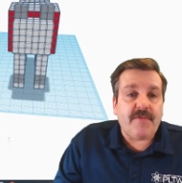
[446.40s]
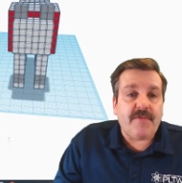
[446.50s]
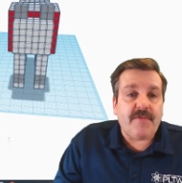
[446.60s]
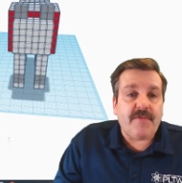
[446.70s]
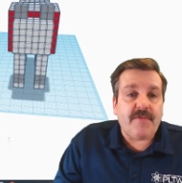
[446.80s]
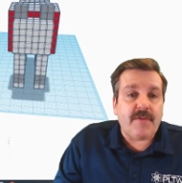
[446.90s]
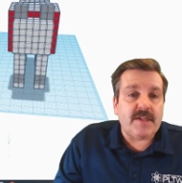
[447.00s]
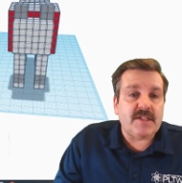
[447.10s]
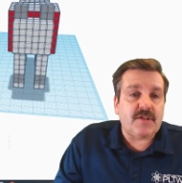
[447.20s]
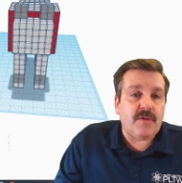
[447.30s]
Alrighty
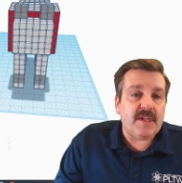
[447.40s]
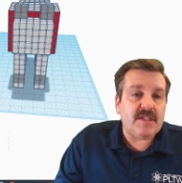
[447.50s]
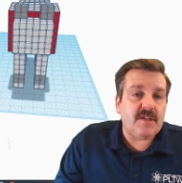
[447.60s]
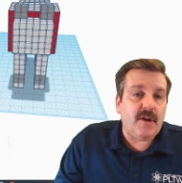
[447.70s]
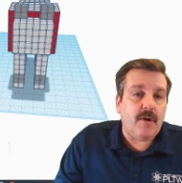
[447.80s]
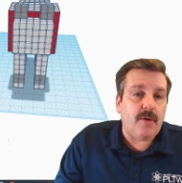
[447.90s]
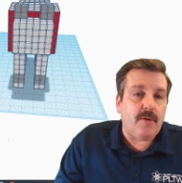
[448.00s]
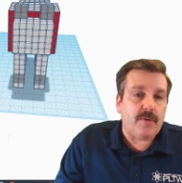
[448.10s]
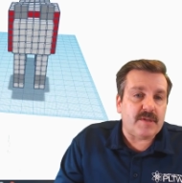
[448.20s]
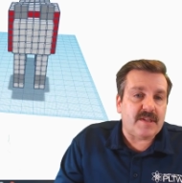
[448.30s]
friends, so this
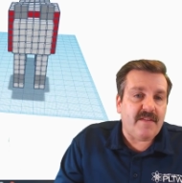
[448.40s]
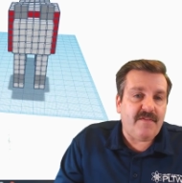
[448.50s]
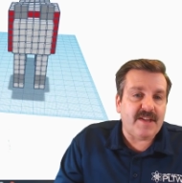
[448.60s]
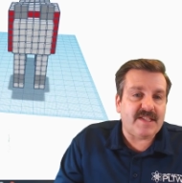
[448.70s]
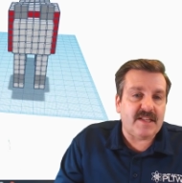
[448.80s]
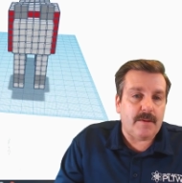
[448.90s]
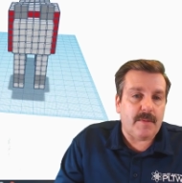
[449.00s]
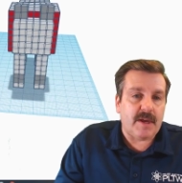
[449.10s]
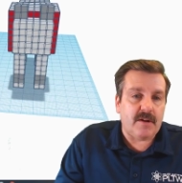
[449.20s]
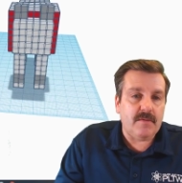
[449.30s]
nose fits in the
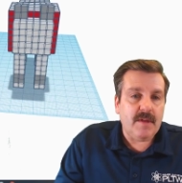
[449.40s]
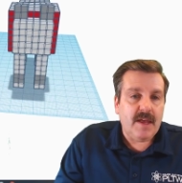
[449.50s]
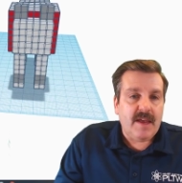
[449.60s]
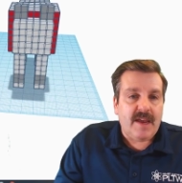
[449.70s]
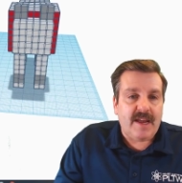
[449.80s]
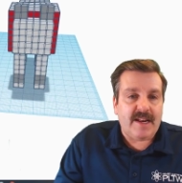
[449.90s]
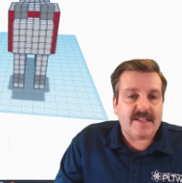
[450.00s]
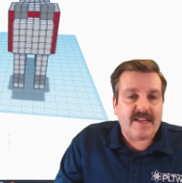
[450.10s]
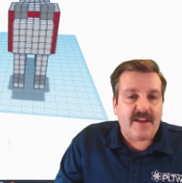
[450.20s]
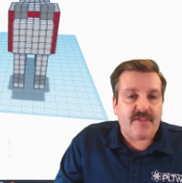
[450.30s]
middle and
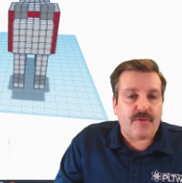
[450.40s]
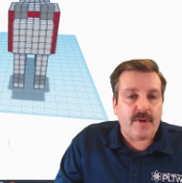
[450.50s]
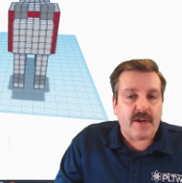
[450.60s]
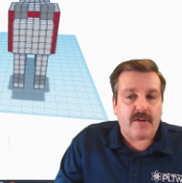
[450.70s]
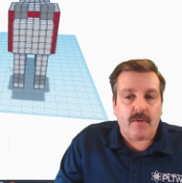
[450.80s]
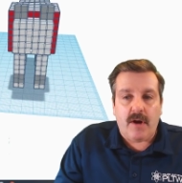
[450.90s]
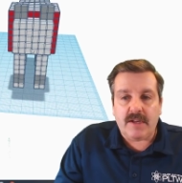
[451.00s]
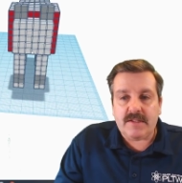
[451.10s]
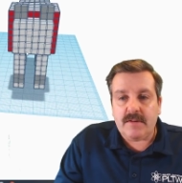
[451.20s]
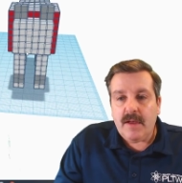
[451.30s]
it's got three
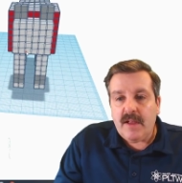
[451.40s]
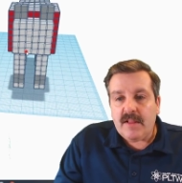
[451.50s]
across.